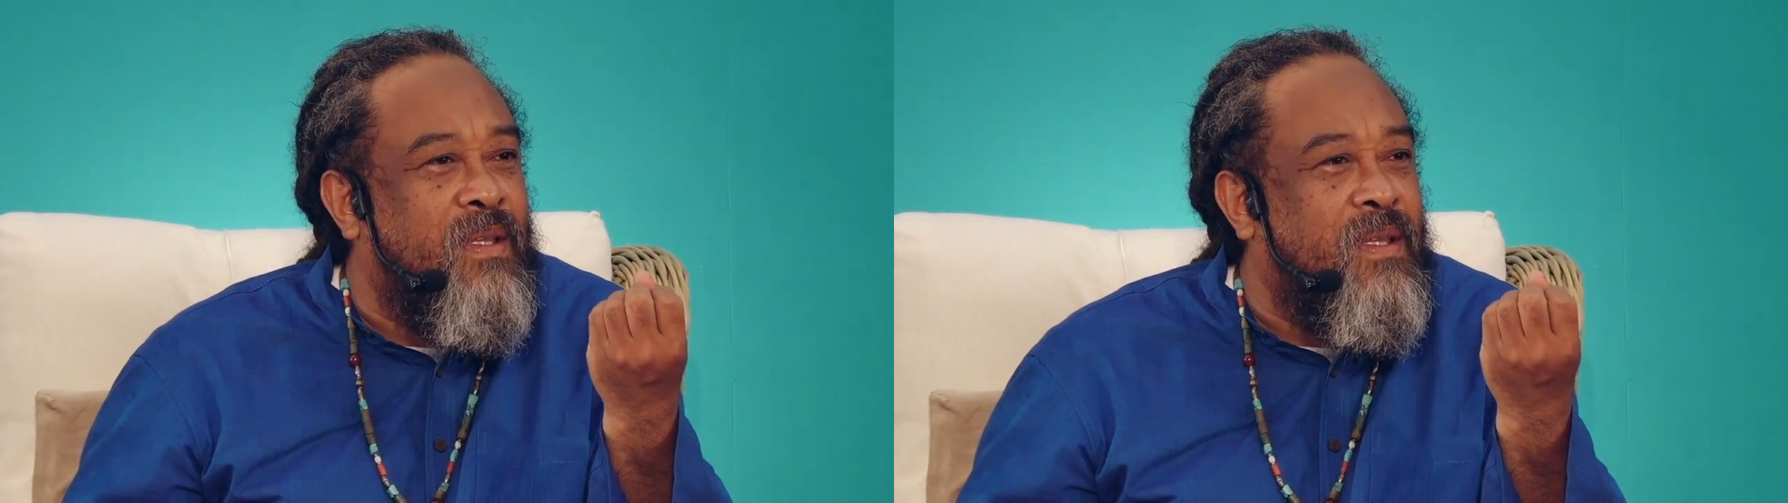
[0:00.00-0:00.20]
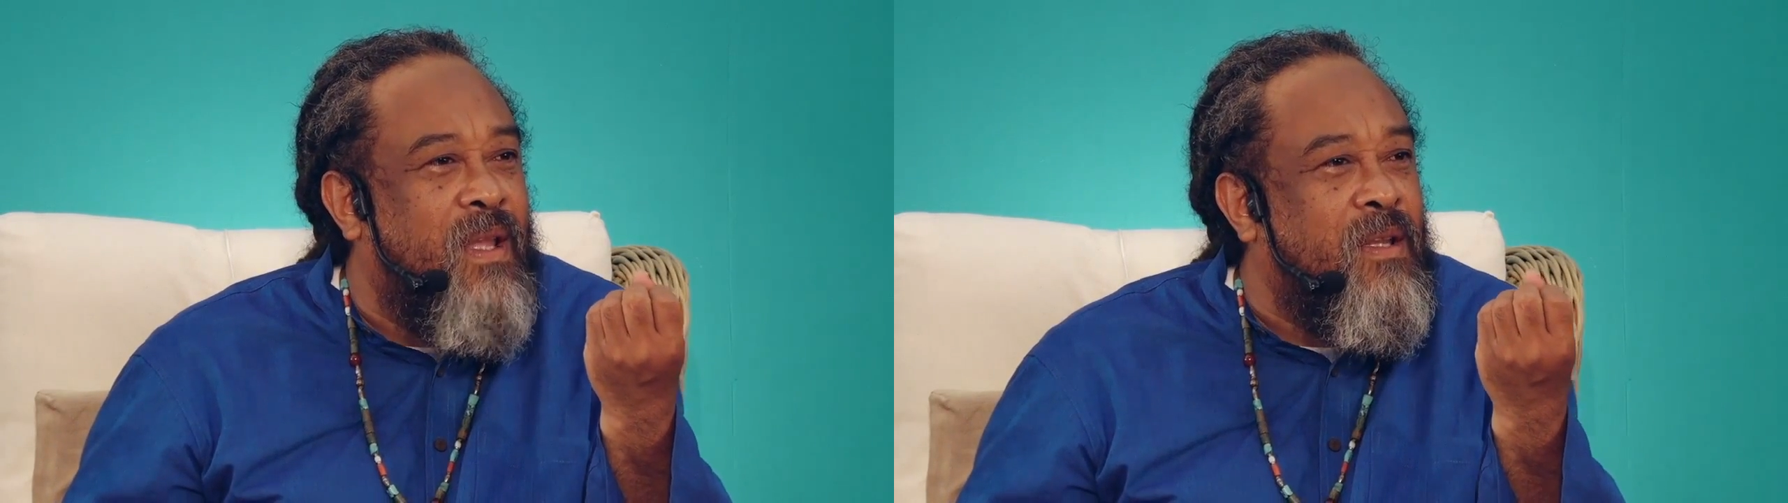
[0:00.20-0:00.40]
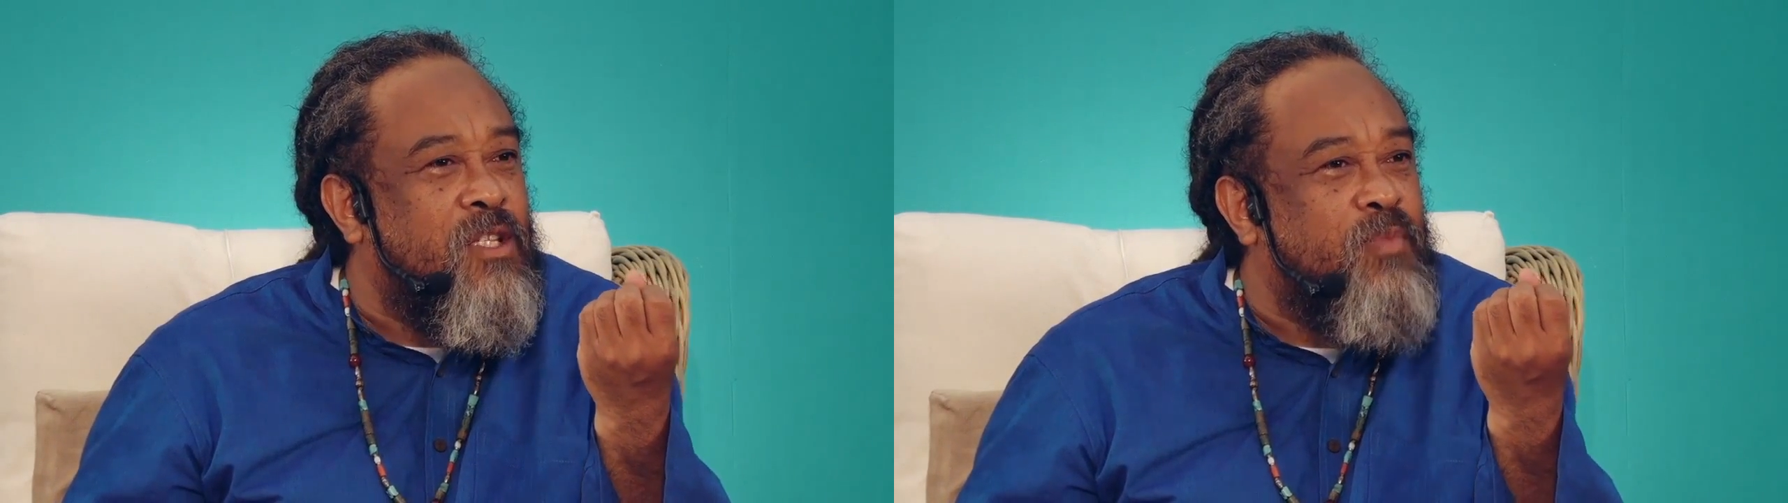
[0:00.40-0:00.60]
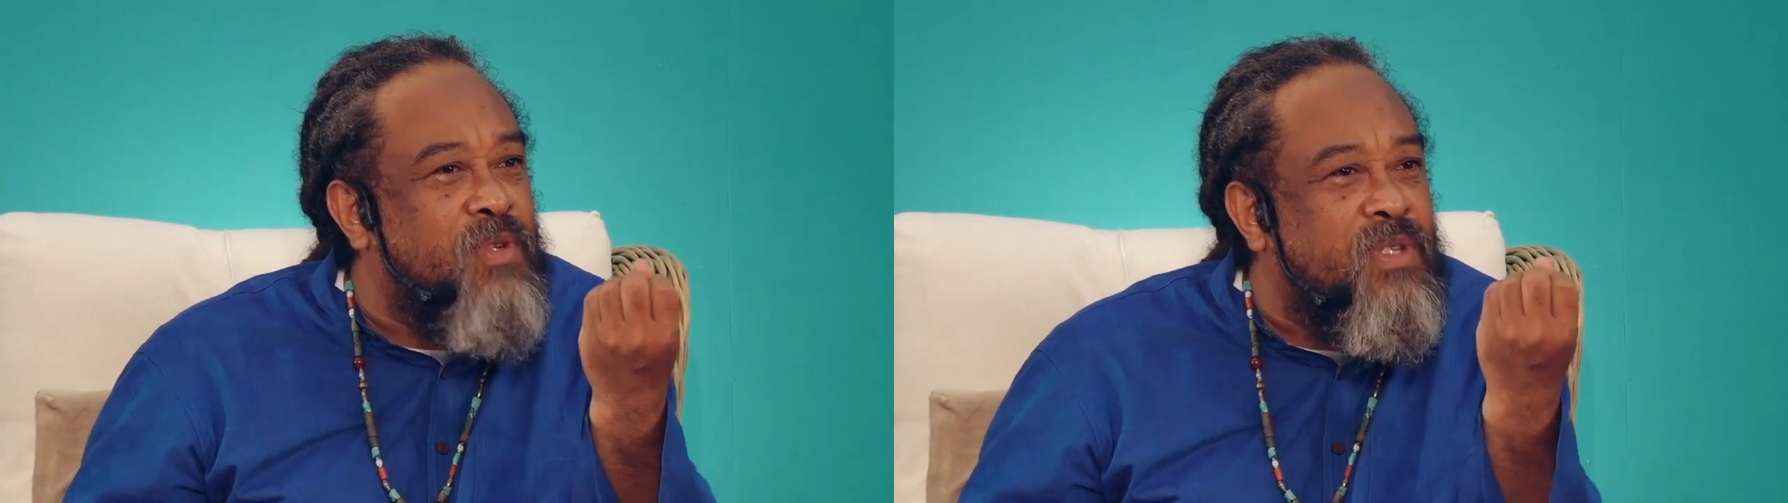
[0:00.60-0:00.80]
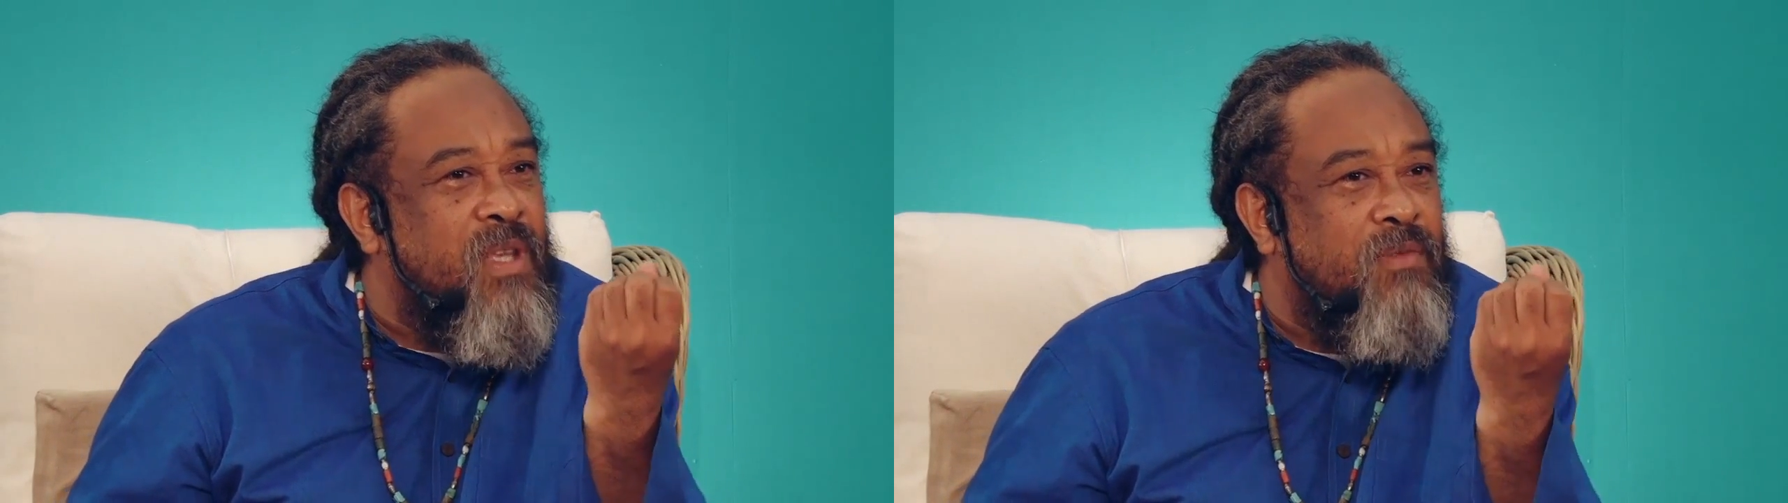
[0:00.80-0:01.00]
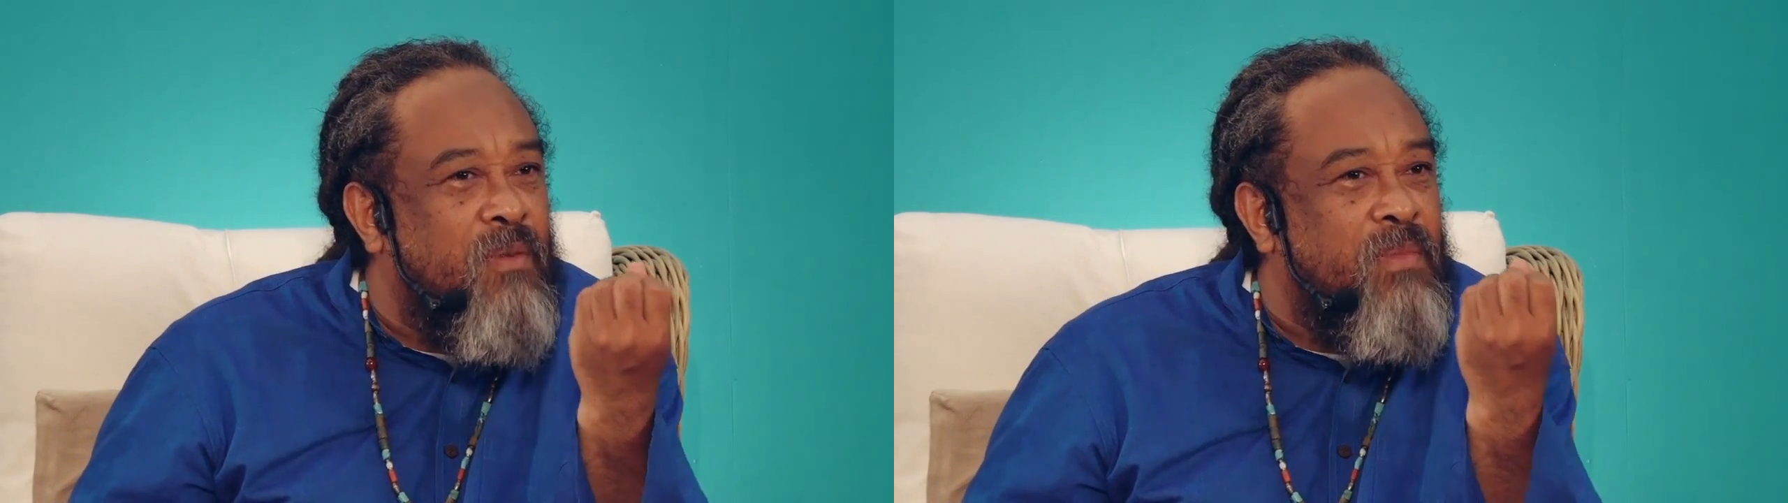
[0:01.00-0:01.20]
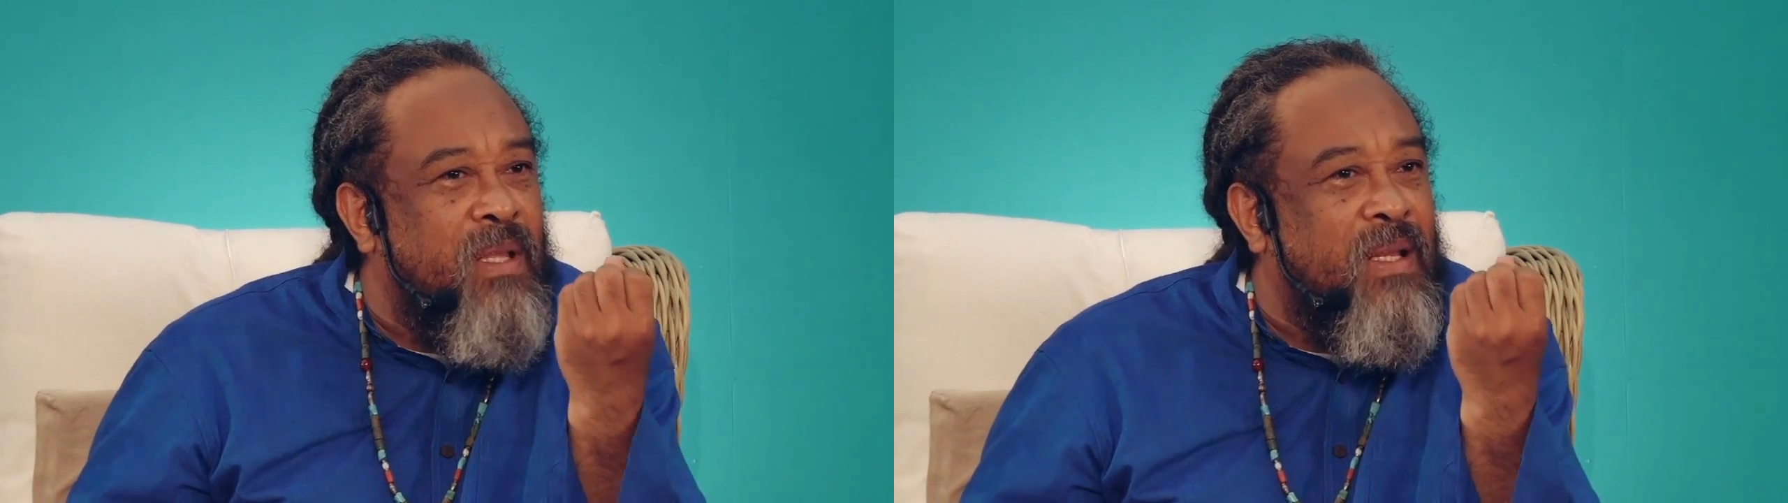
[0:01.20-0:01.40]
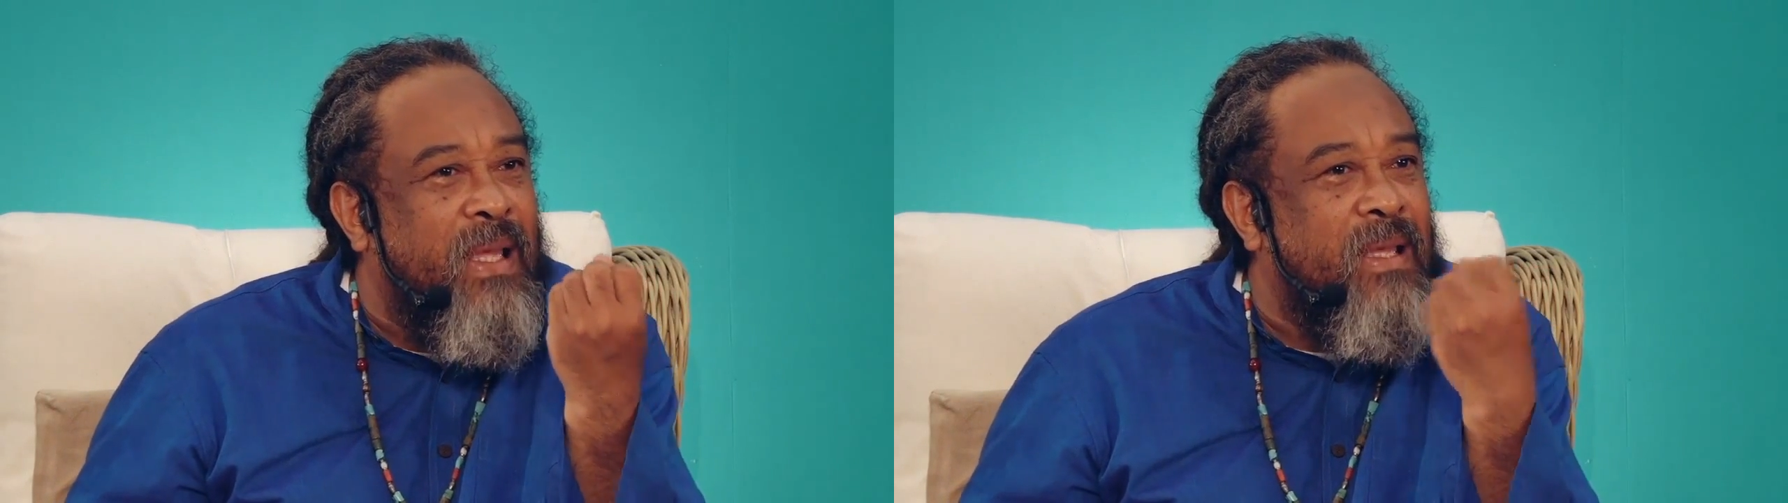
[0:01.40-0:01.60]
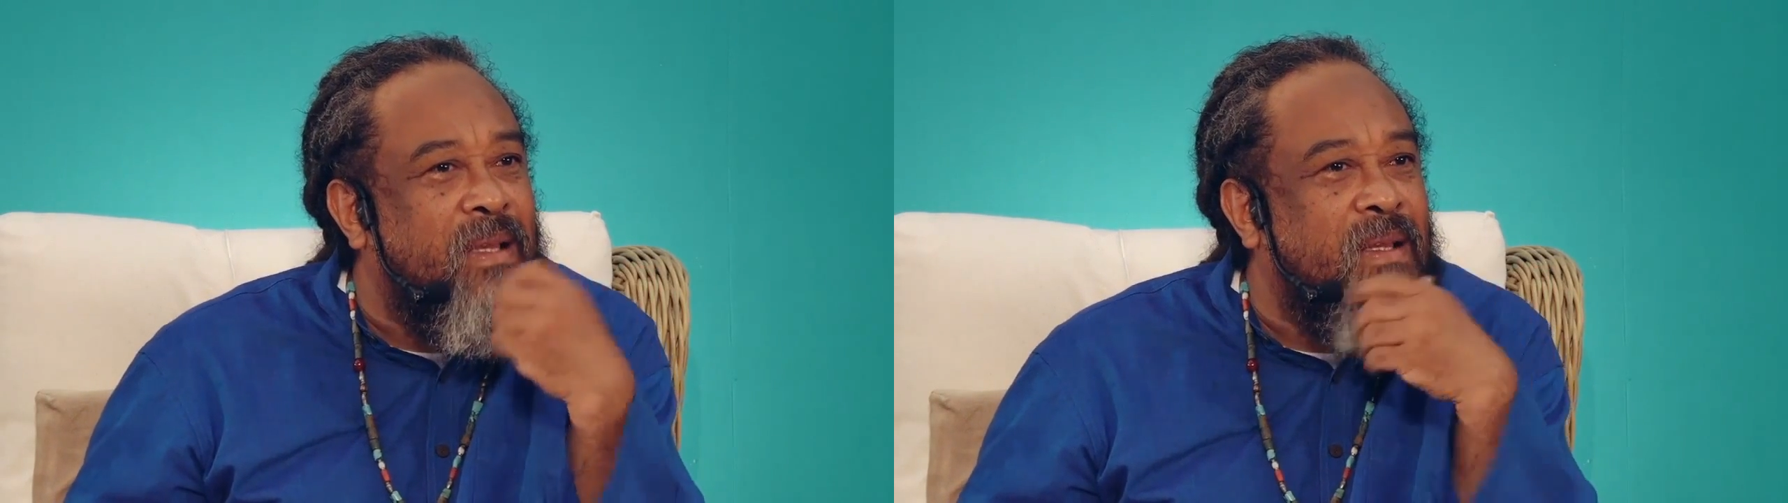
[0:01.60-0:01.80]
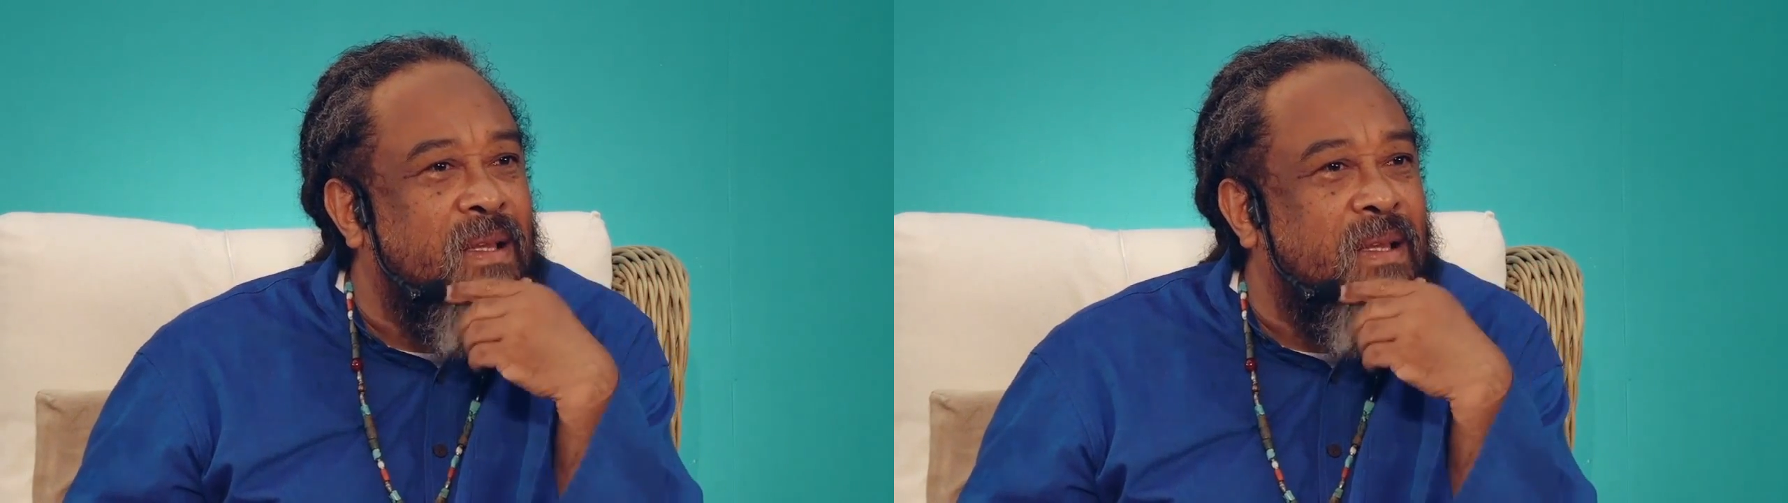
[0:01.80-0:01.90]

Can this perceiver be like